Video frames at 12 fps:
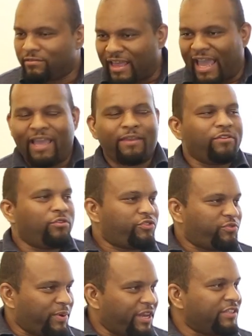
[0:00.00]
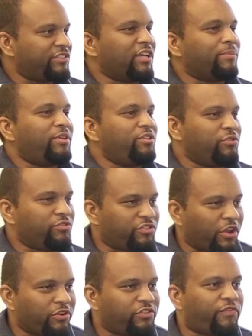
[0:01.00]
You spit in something, you
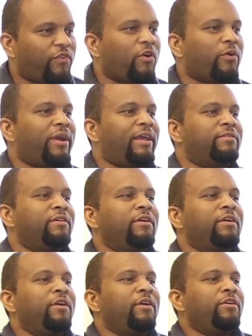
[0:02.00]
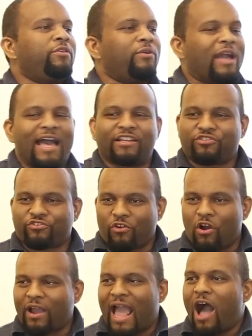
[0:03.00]
search for it, you got a
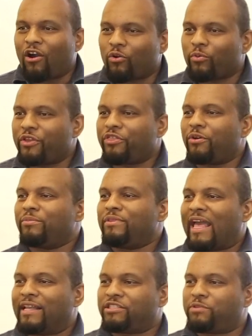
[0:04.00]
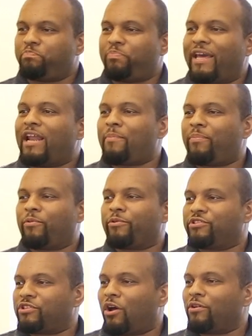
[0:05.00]
strong algorithm that spit up a
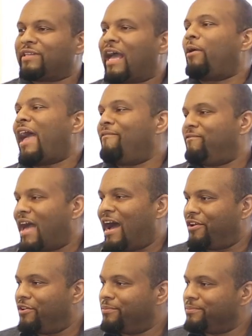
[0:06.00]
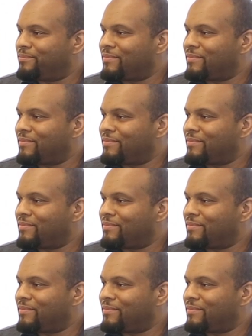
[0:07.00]
result that had value.